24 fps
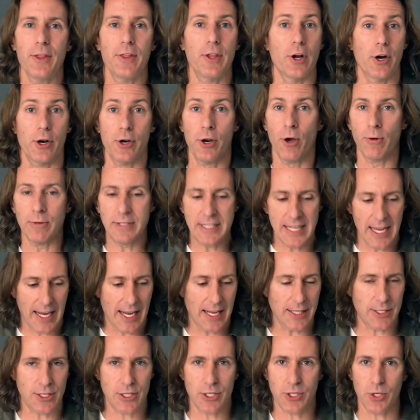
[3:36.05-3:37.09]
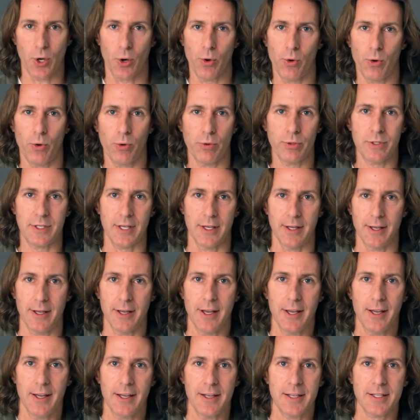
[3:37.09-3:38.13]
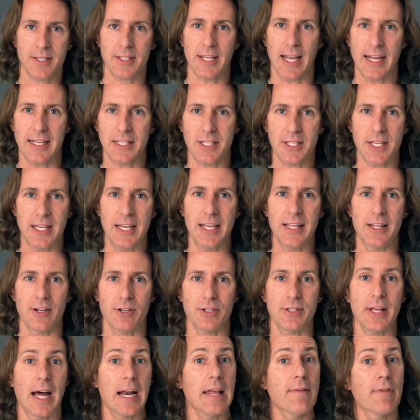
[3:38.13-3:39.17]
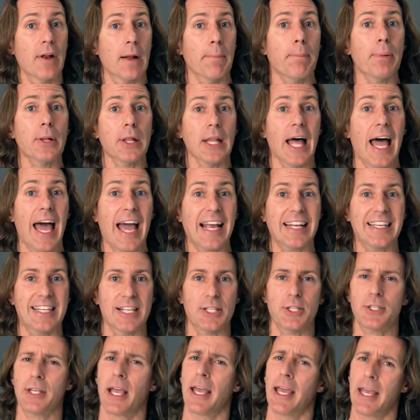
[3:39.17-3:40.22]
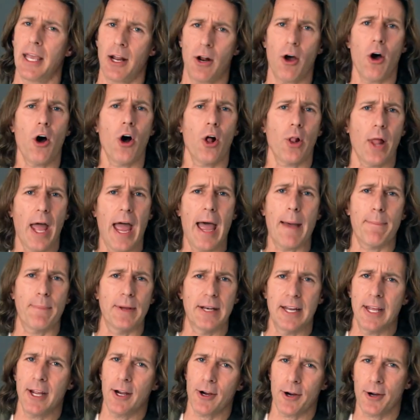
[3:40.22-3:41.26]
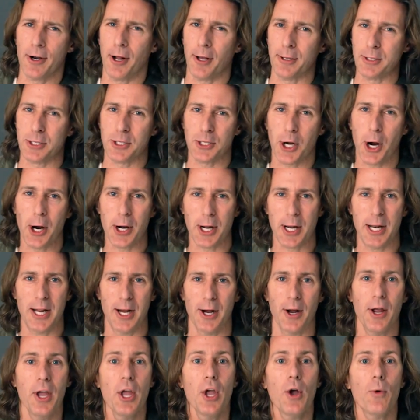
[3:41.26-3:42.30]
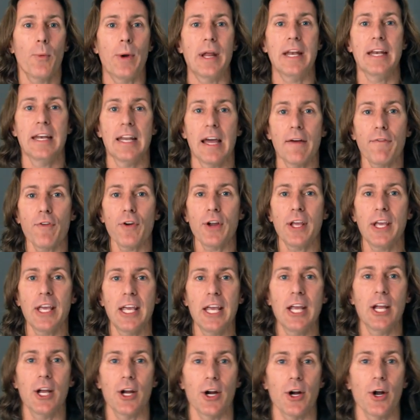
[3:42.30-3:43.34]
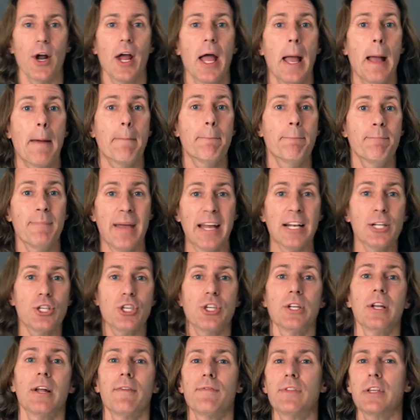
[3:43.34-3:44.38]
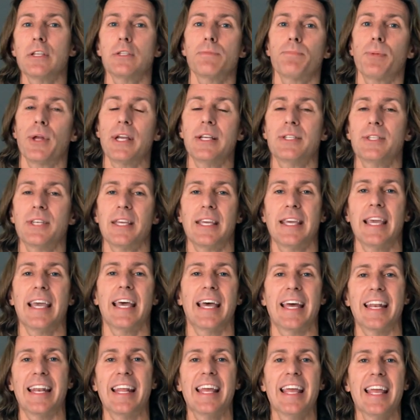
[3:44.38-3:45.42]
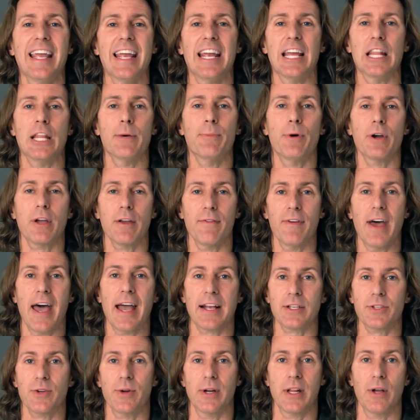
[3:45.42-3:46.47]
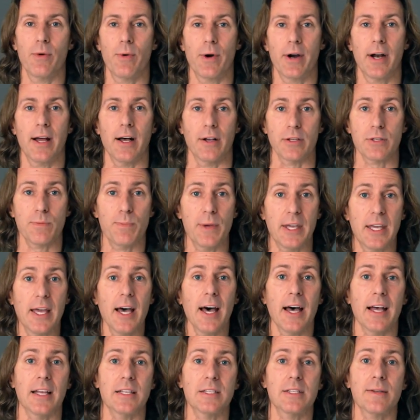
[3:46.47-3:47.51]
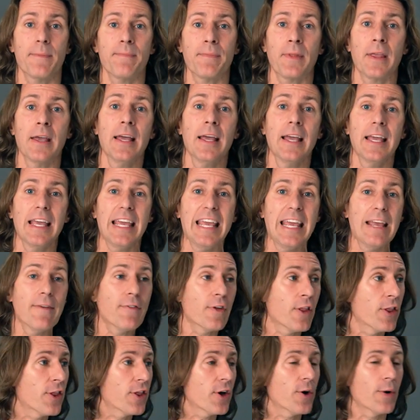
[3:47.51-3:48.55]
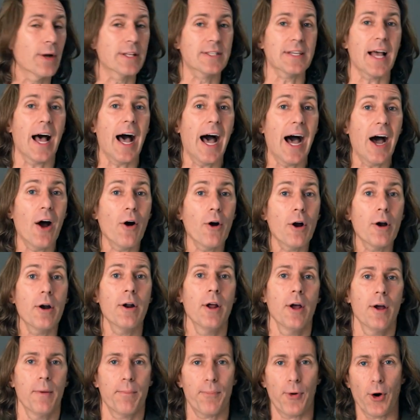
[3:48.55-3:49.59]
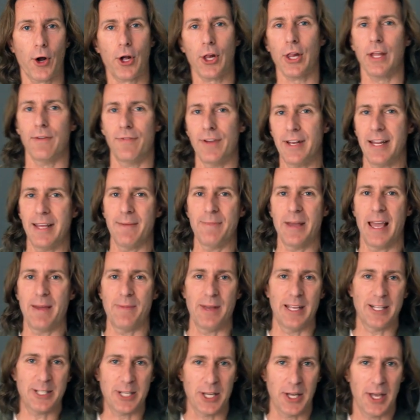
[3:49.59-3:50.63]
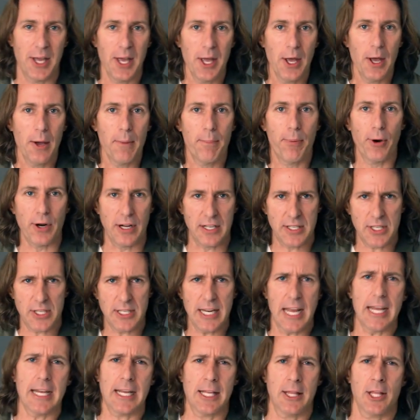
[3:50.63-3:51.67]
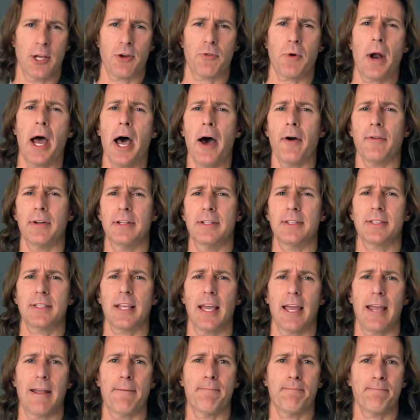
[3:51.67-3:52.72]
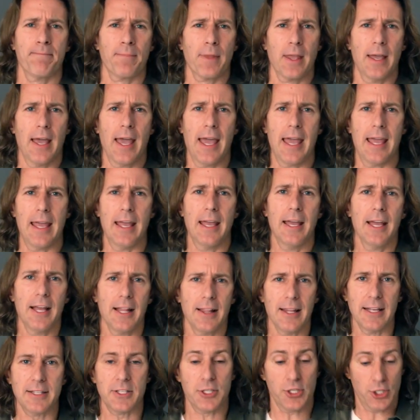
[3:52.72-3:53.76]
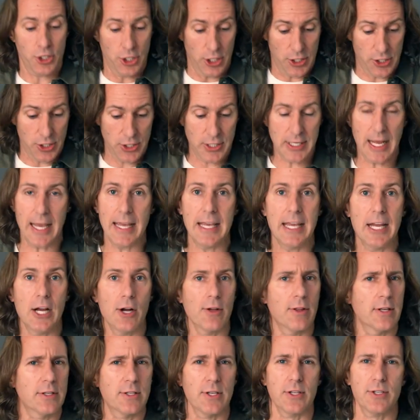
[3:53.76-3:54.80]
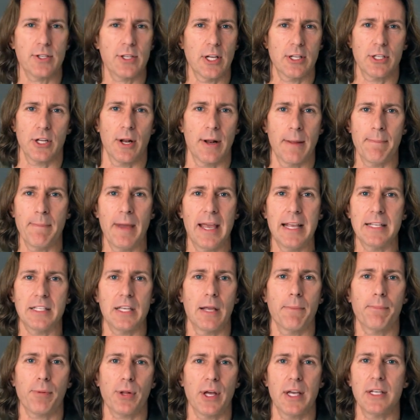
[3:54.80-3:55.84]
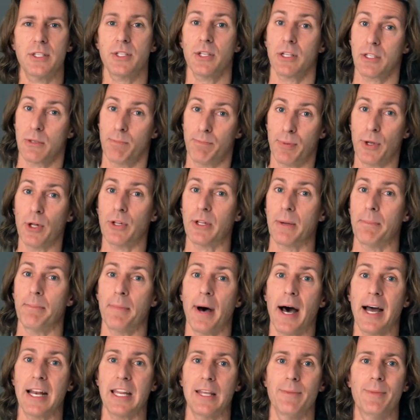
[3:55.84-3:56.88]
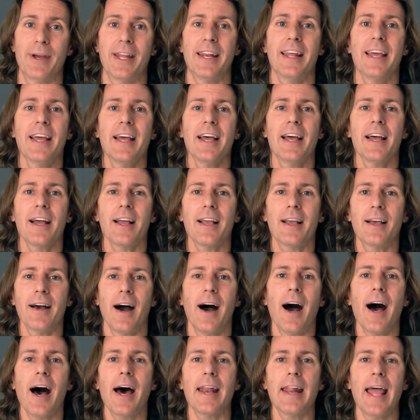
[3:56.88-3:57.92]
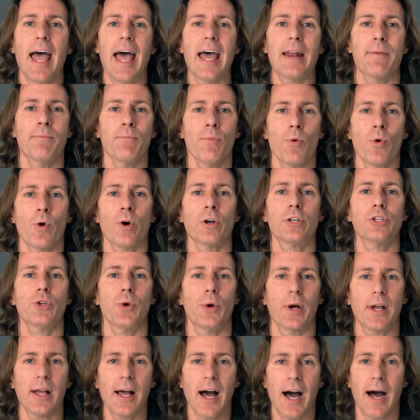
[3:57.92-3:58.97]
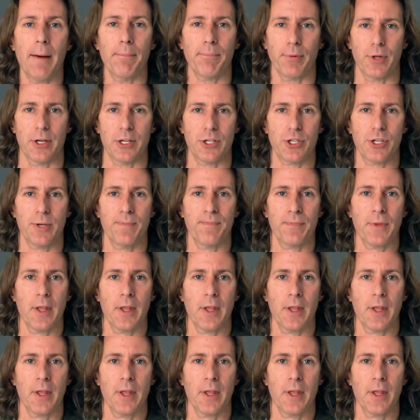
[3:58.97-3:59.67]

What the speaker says: There are no tickets sold to sightsee. There's not even a plaque to say it all happened here, it all started here. We never hear mention of this place again in the book of Acts or anywhere else, because even though it's our proclivity maybe to put a stake in the ground and say, "Hey, let's just stay here, this is such an amazing place, let's build a monument," God had more to accomplish.